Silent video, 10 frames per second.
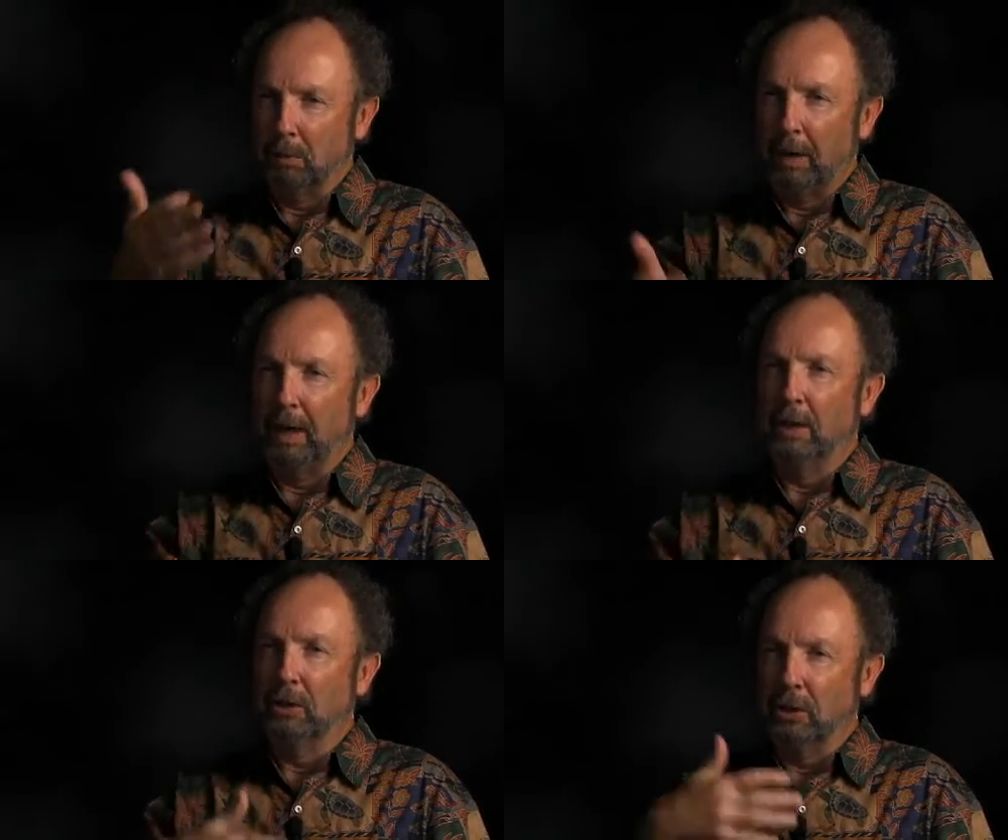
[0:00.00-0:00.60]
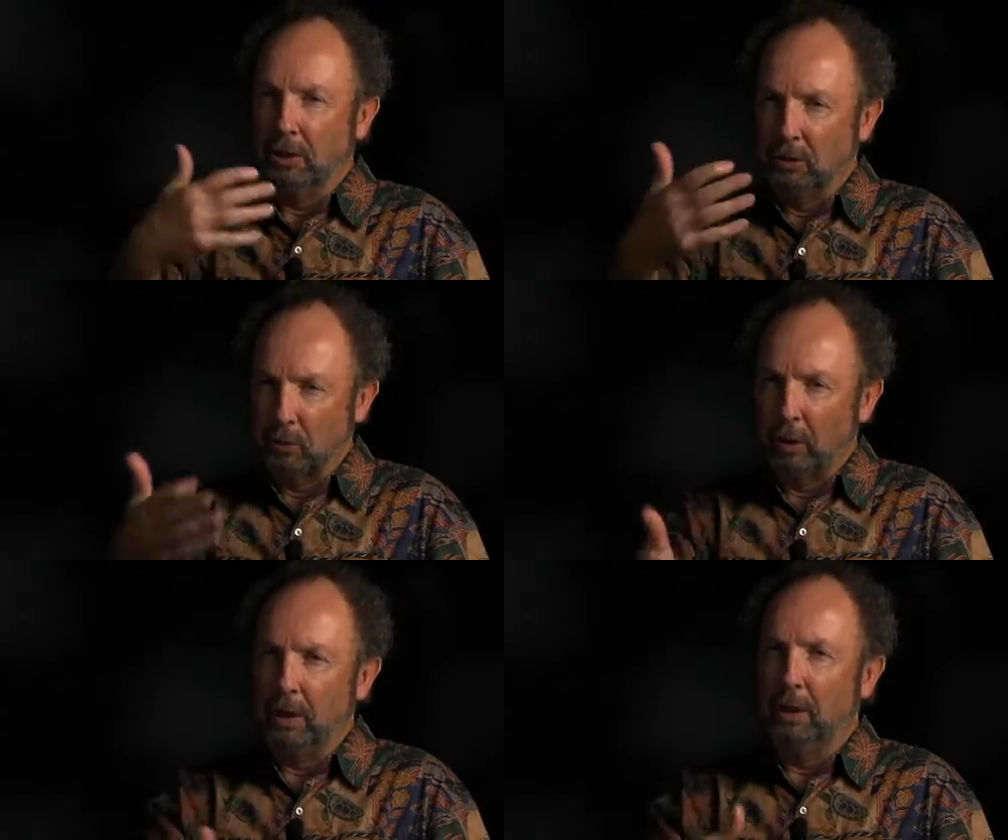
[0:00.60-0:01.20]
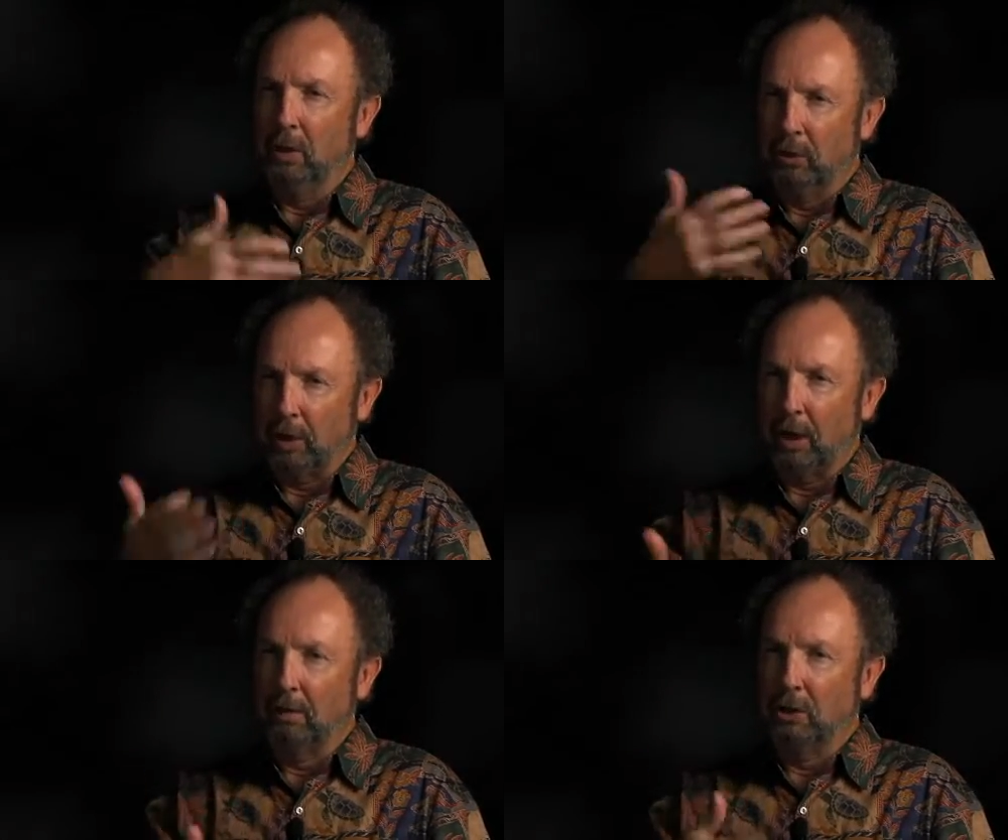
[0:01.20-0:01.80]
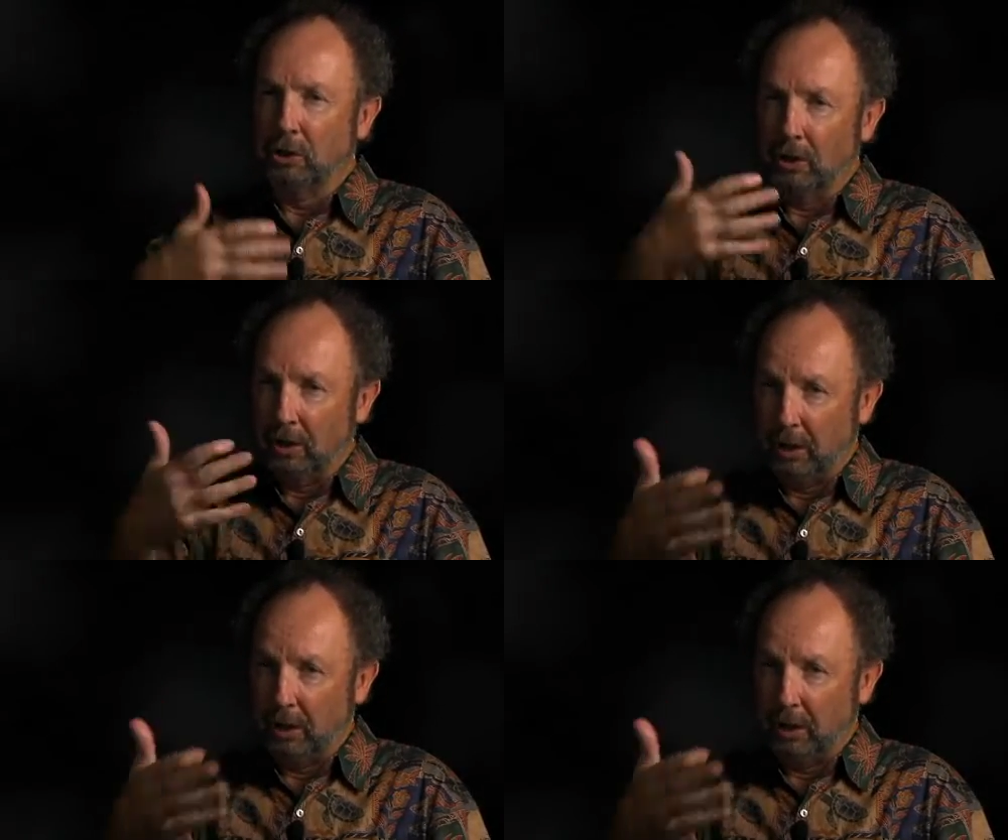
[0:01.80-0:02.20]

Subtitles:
magazines, radio, television,